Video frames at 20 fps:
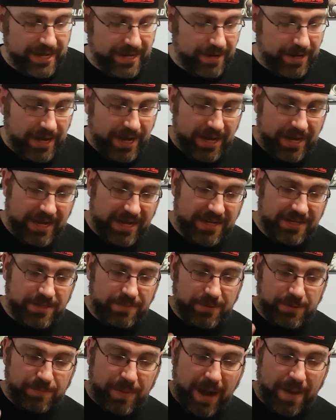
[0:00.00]
he he's the
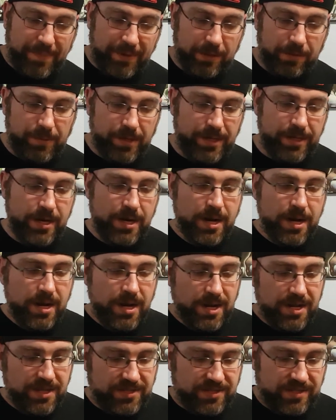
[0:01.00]
most popular one,
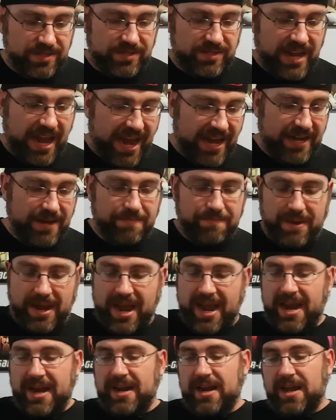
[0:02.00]
cited
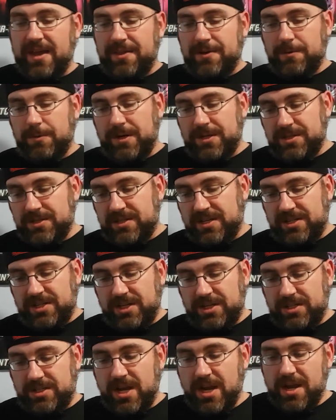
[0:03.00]
by other ones such
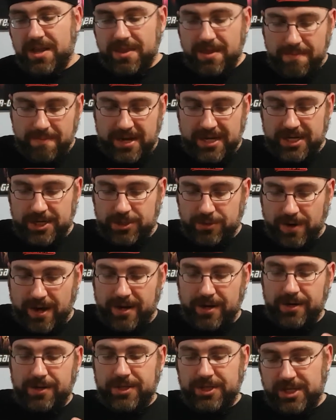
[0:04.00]
as the mini
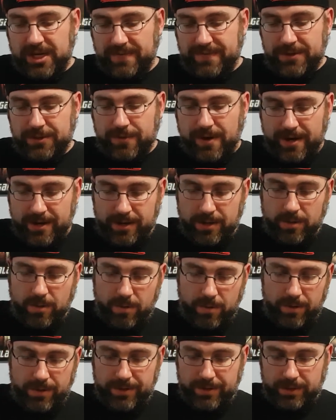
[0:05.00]
shredder, the Shiva shredder,
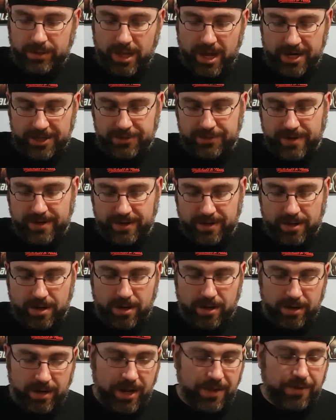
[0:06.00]
or the claw shredder,
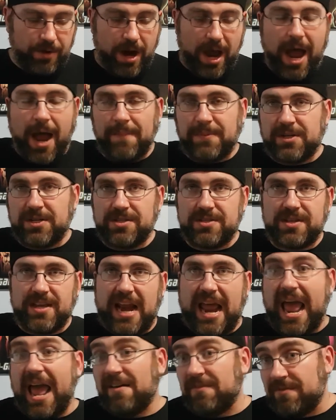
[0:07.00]
or other options that
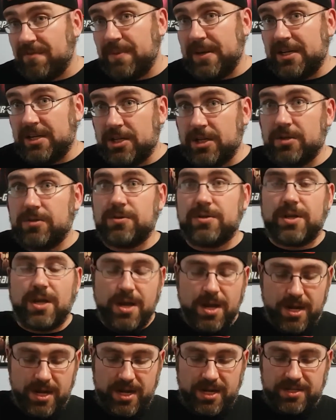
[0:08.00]
have been used
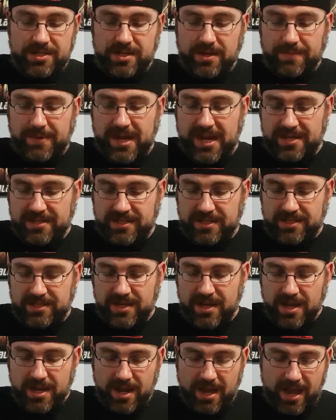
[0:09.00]
in some cases
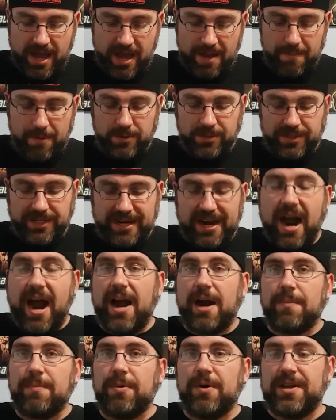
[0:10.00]
uh, mostly in higher
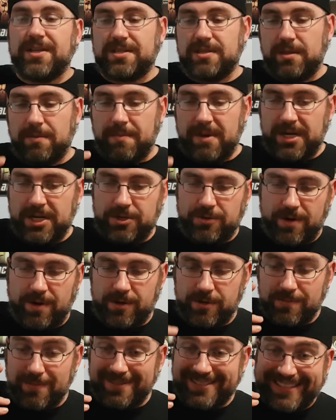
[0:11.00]
points. The mini shredder is
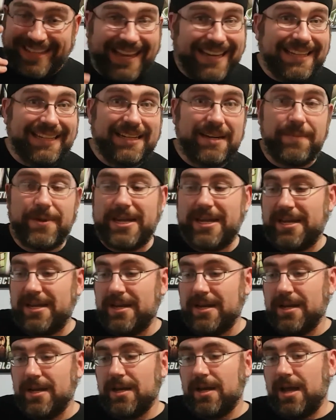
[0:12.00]
most likely to be
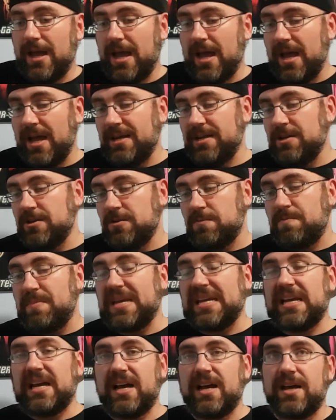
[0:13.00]
uh, used
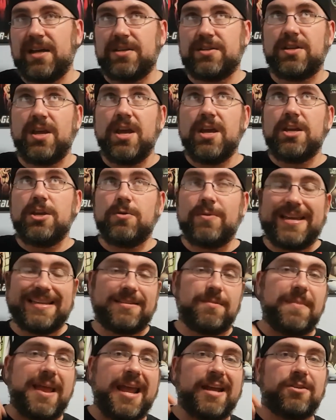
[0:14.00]
because you get
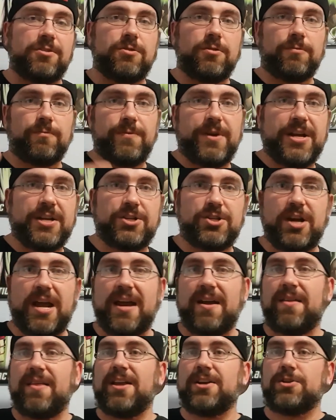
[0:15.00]
some extra reach out
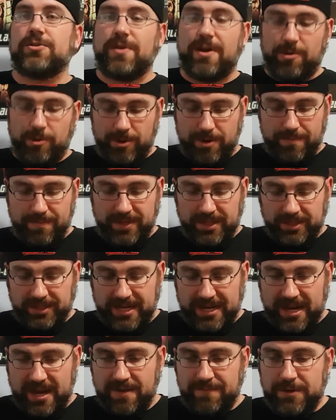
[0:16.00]
of that shredder
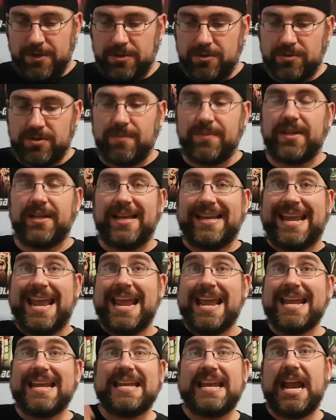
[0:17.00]
ability if you do something like
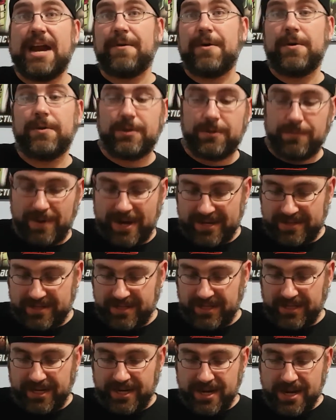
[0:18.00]
carry with the Renet
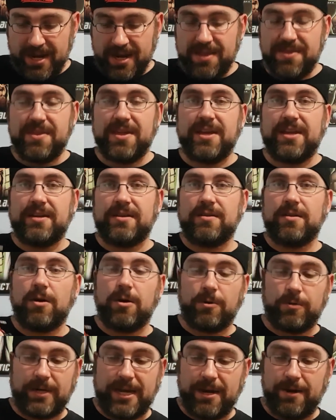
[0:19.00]
Tilley, then or
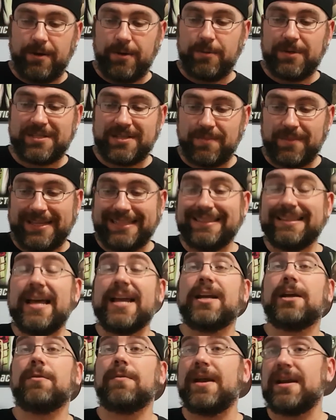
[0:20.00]
carry with something like a
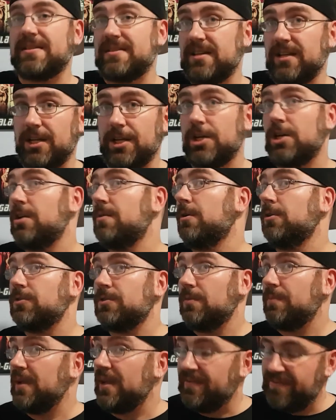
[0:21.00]
Renet Tilley, could also
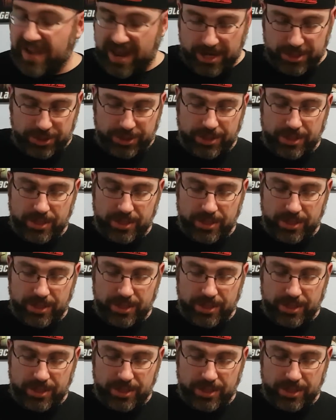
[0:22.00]
be a Vanisher.